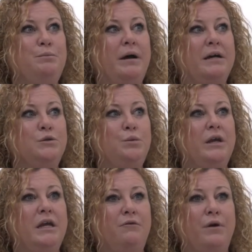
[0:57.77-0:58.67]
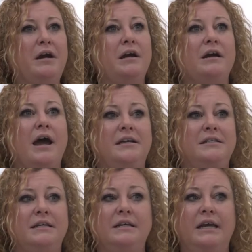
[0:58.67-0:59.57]
but we
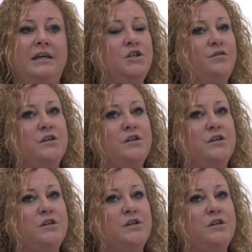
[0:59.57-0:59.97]
recognize that each of